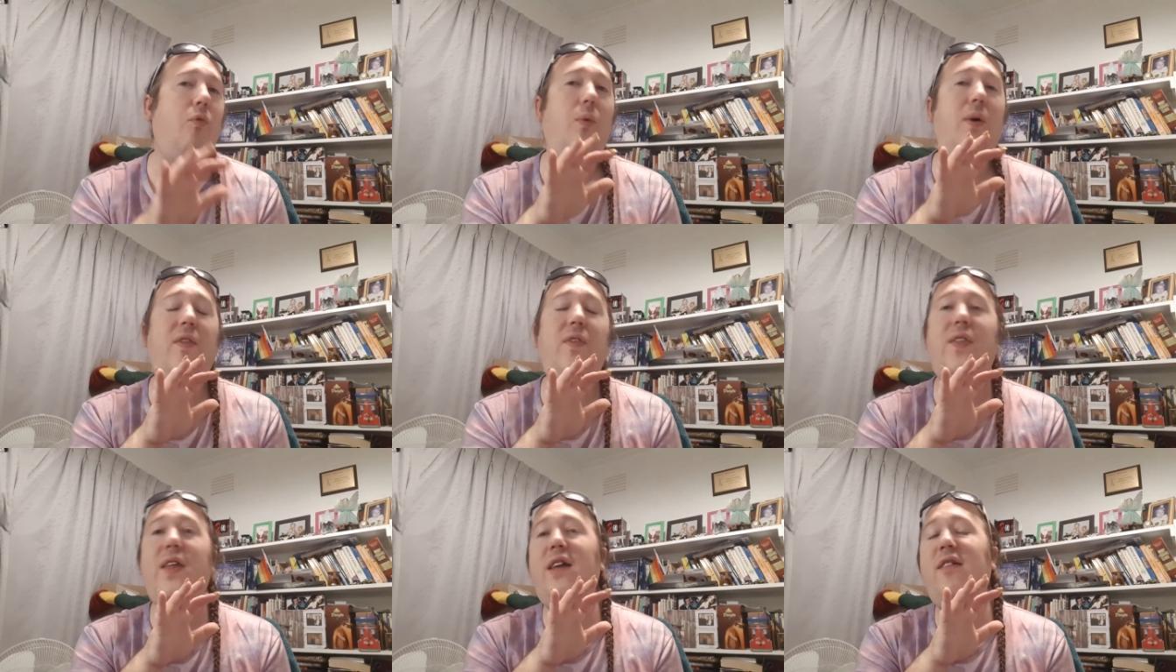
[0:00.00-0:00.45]

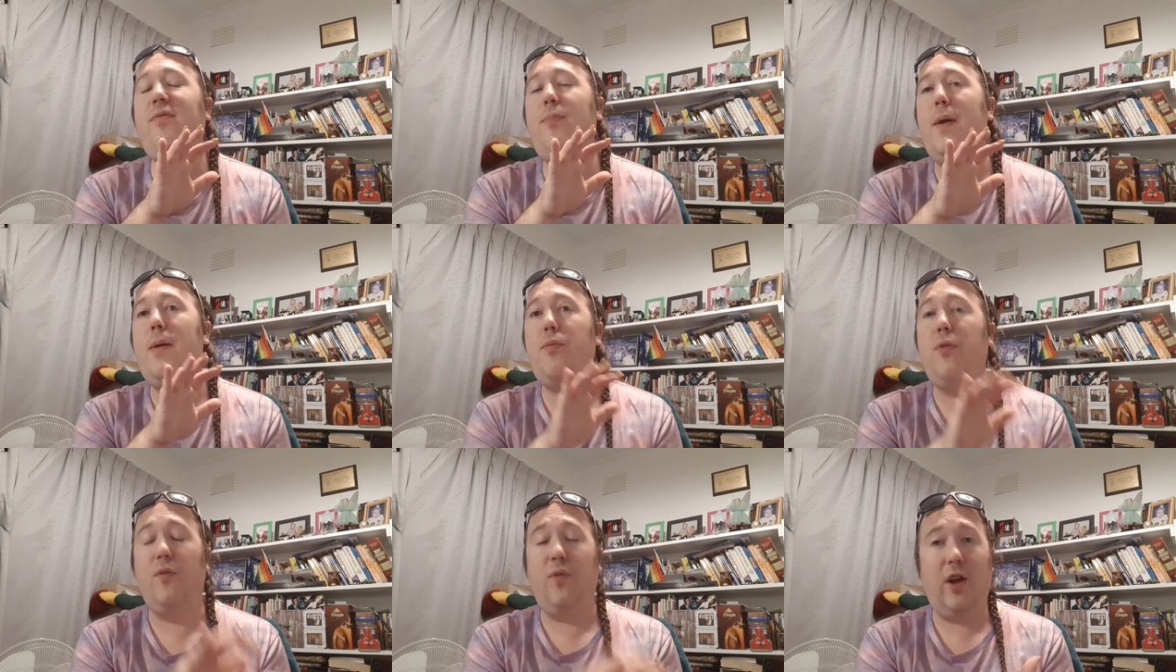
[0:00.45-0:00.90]
whether these
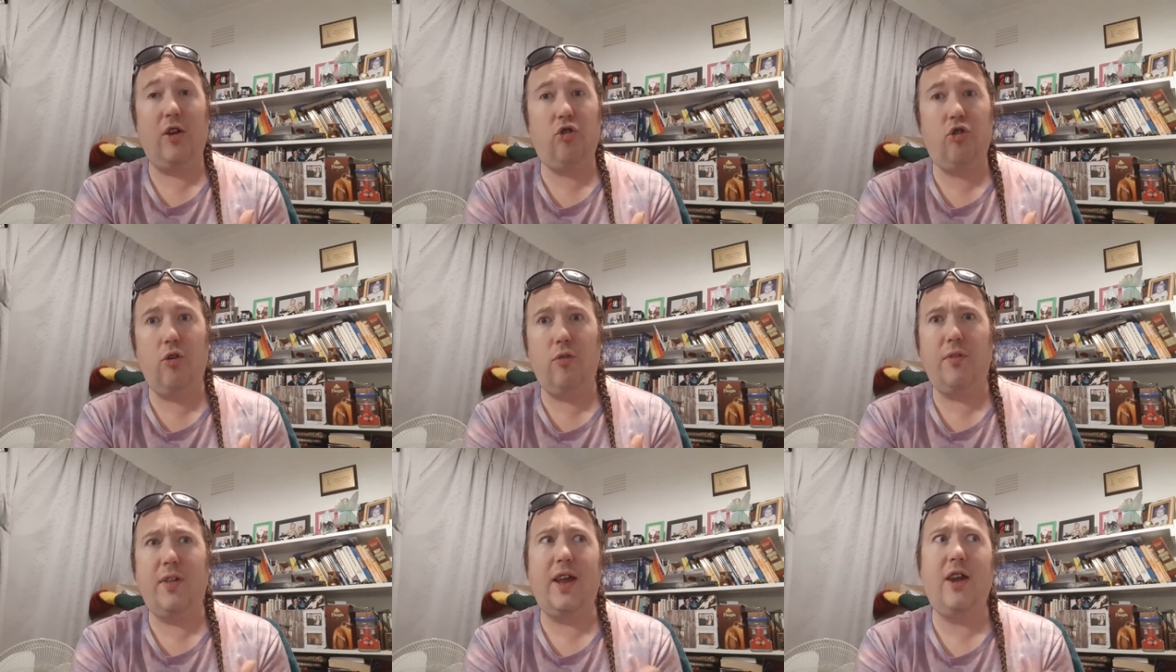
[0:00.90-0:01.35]
be
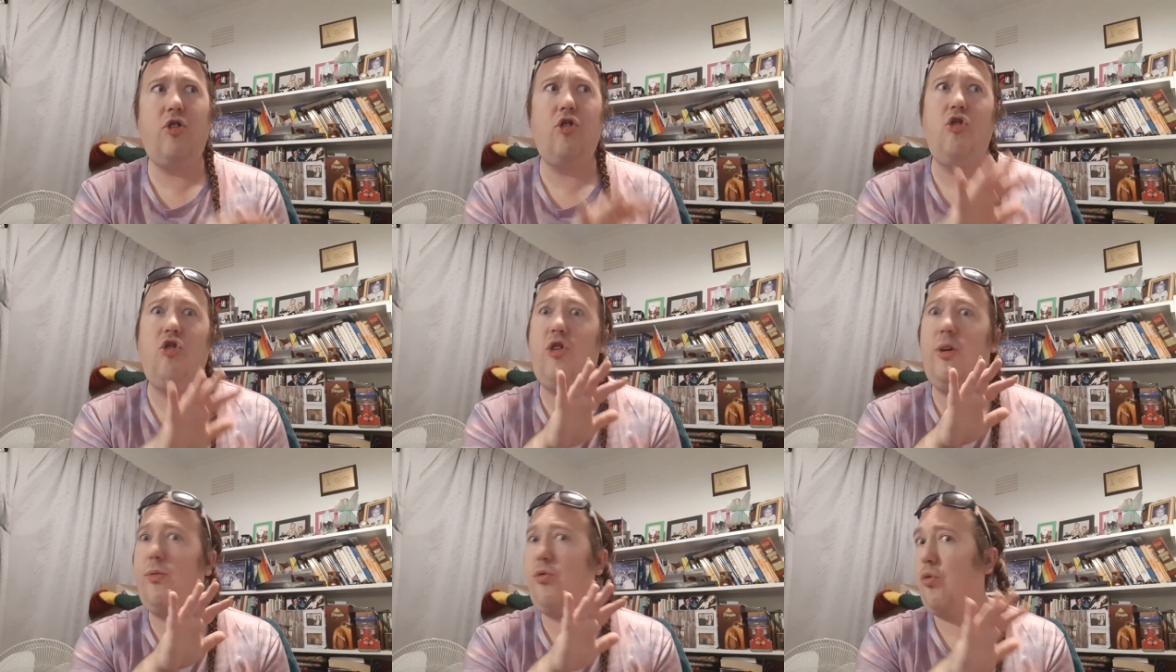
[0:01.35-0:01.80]
professional
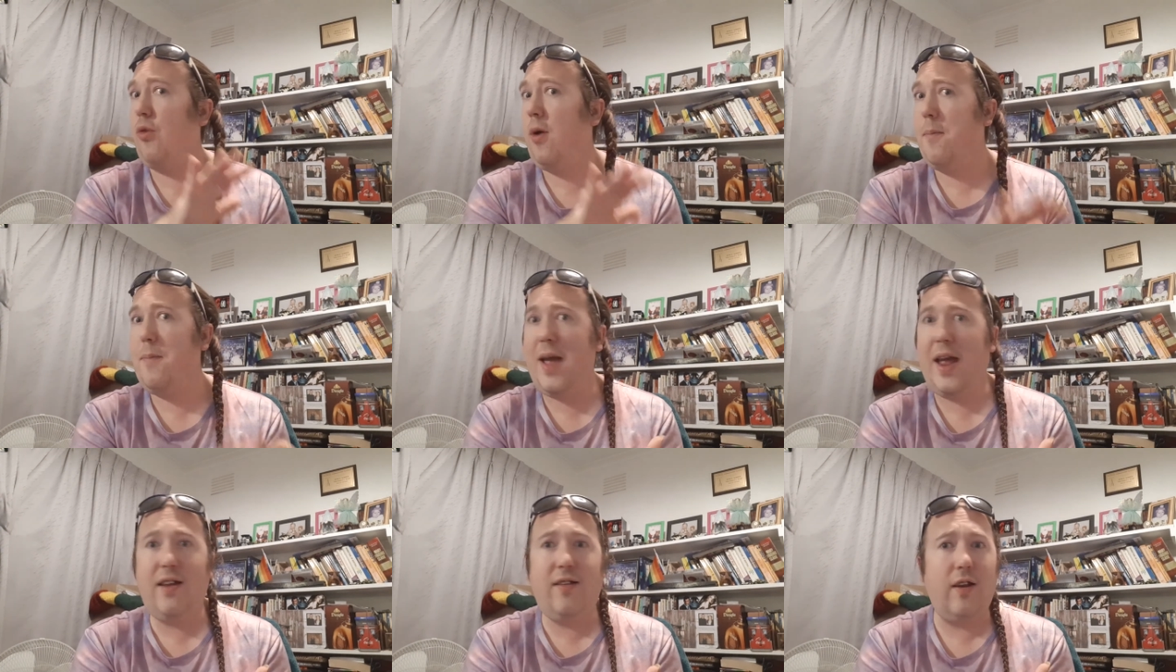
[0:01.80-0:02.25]
relationships,
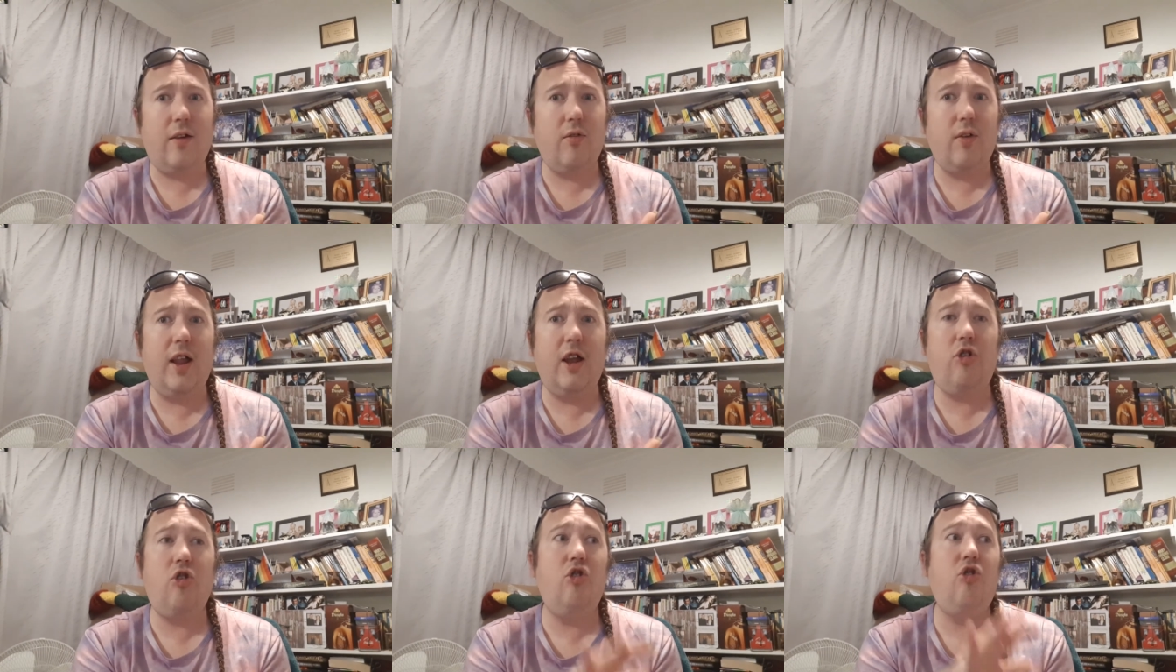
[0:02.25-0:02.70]
romantic
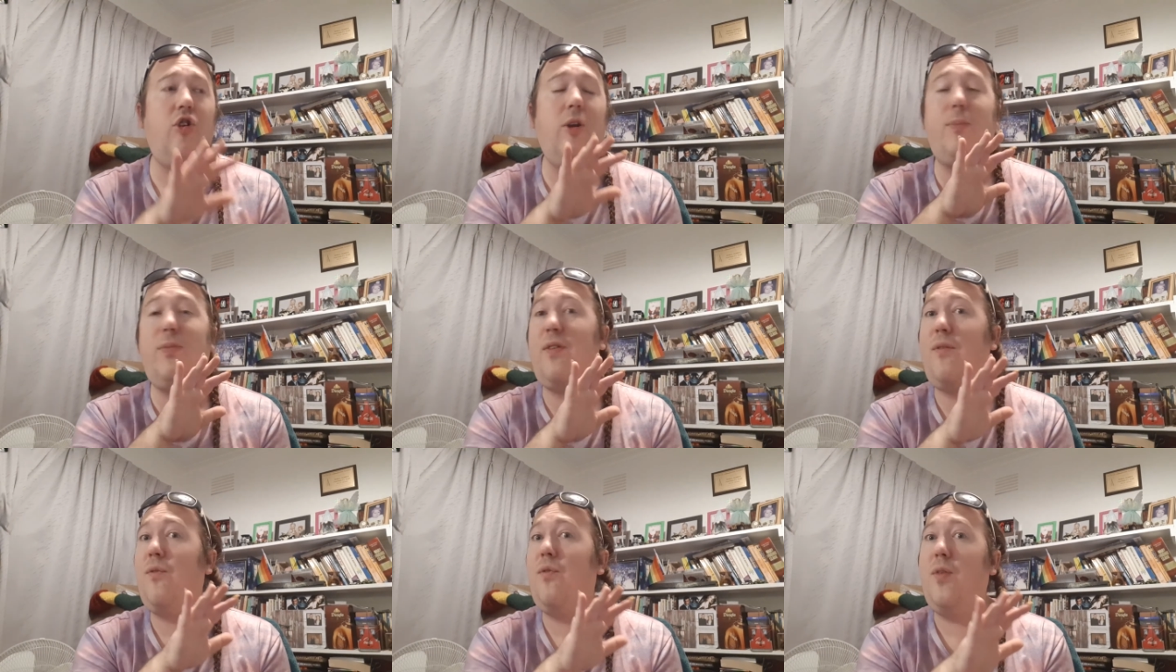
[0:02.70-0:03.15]

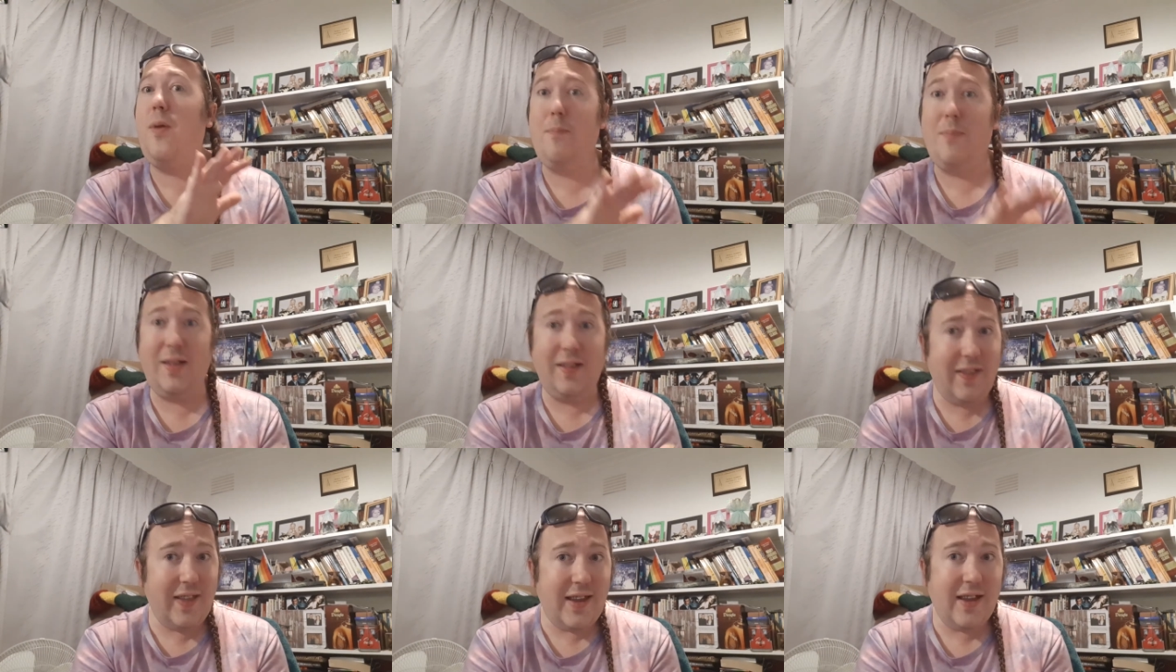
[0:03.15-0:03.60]
relationships,
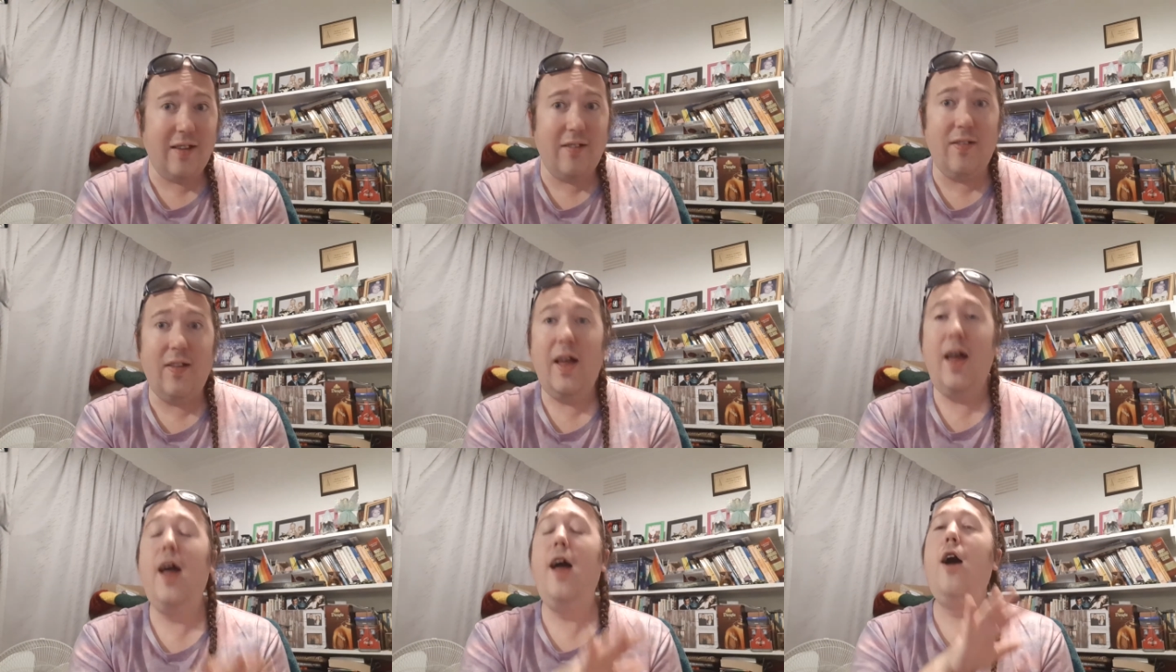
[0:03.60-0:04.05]

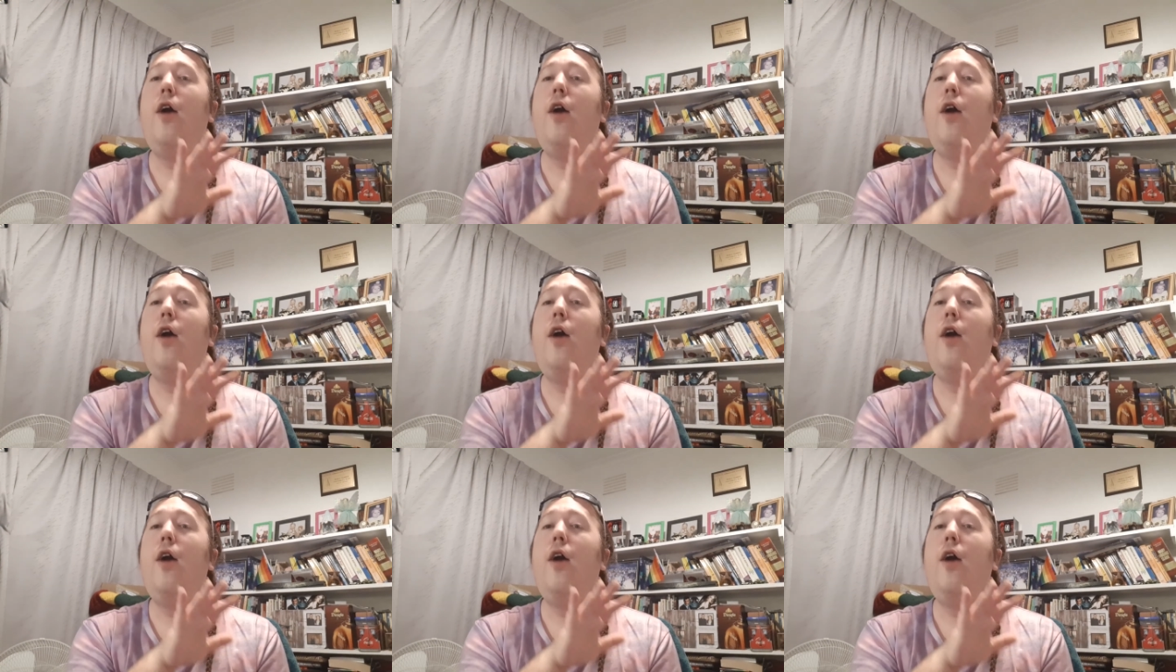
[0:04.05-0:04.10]
familial